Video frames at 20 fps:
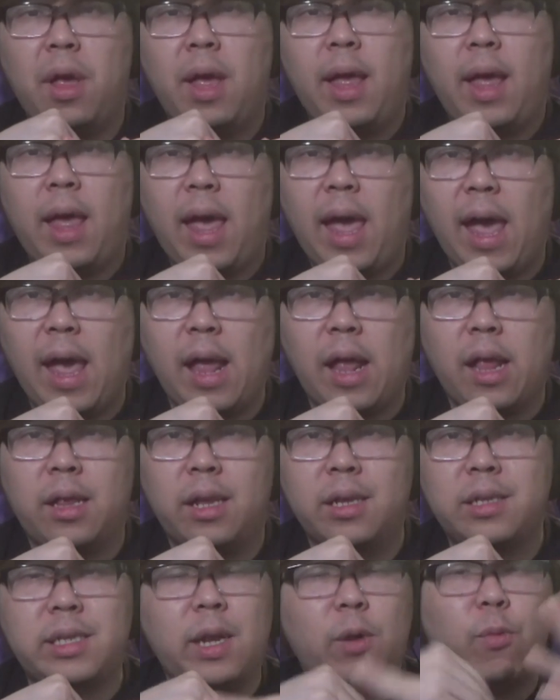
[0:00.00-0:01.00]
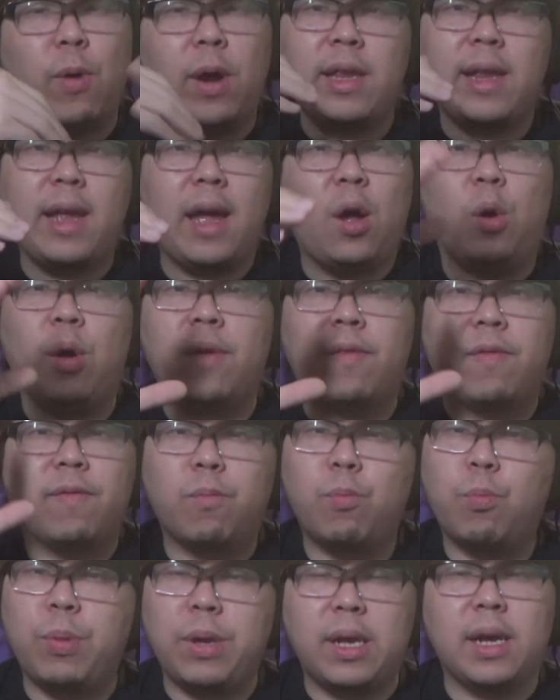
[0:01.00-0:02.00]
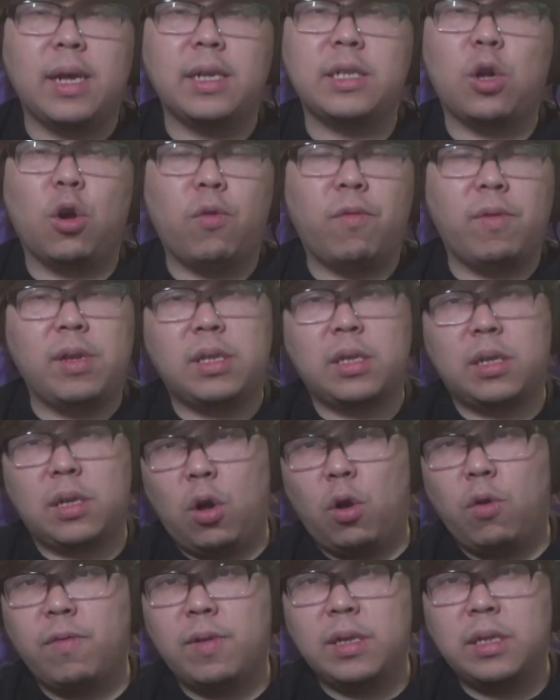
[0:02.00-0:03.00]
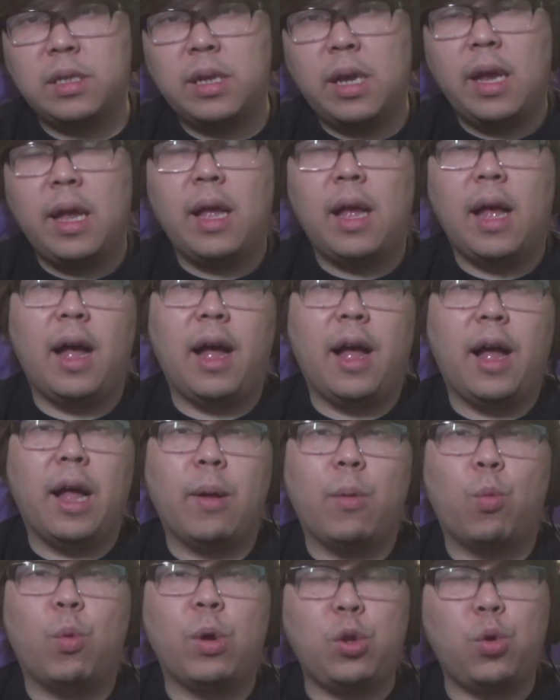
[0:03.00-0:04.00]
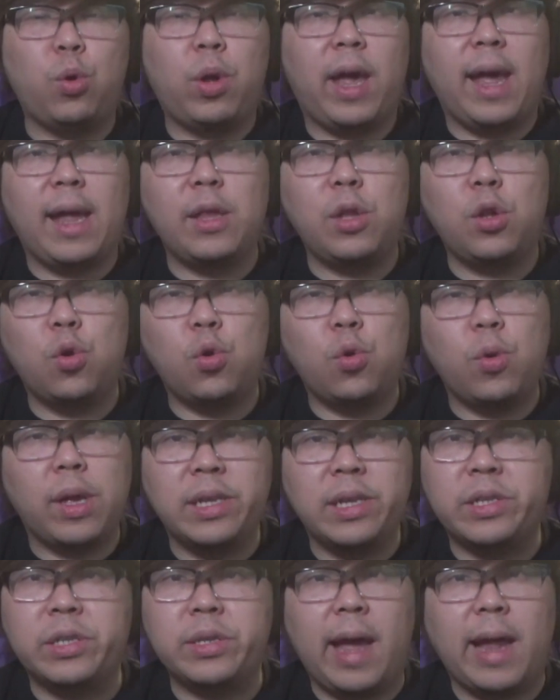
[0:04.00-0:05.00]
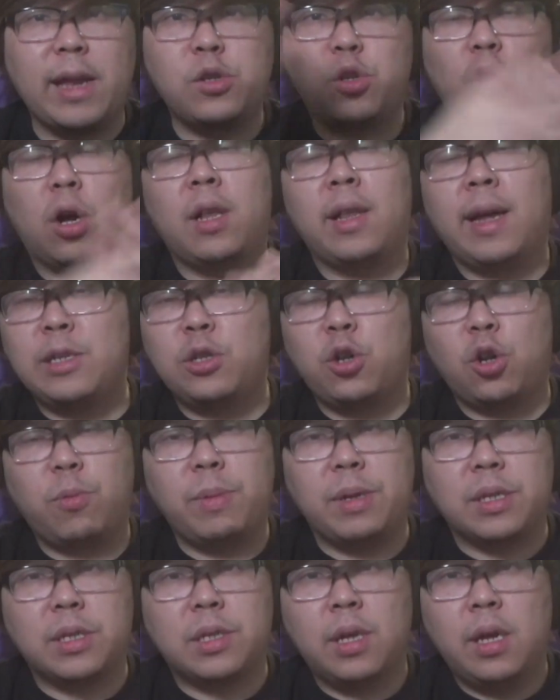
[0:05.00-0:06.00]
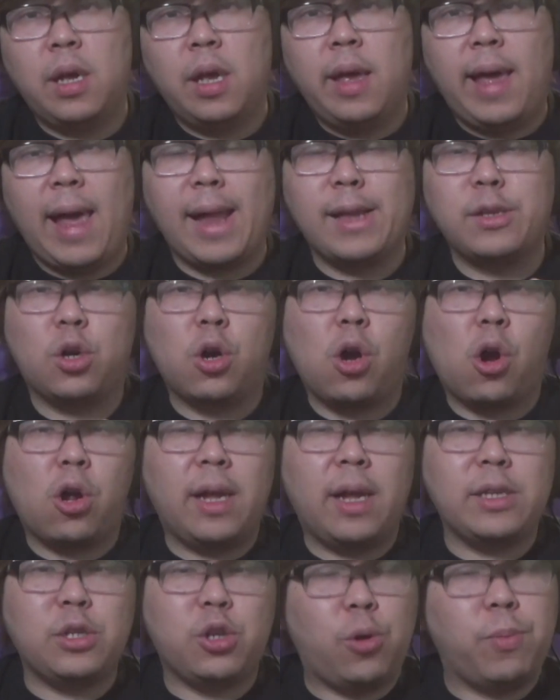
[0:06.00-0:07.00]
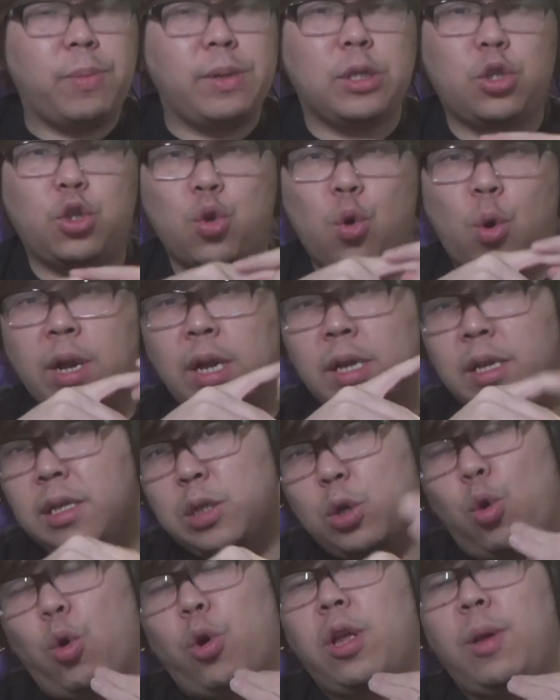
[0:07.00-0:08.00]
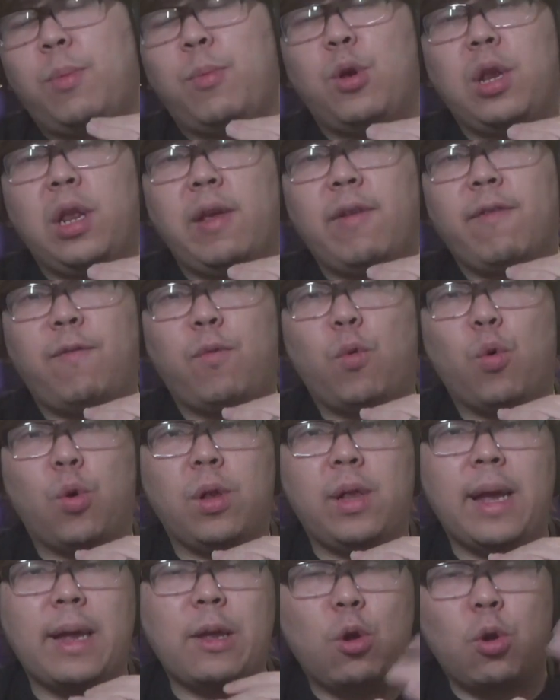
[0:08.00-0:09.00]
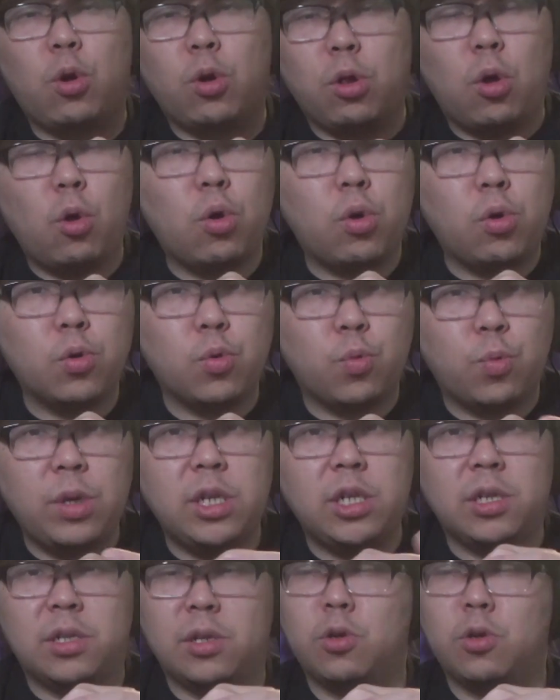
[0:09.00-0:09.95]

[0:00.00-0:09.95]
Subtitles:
And let's say right now, if because COVID's, what you can do is enter online tournaments. Enter online tournaments. Join a Discord community for like your local region.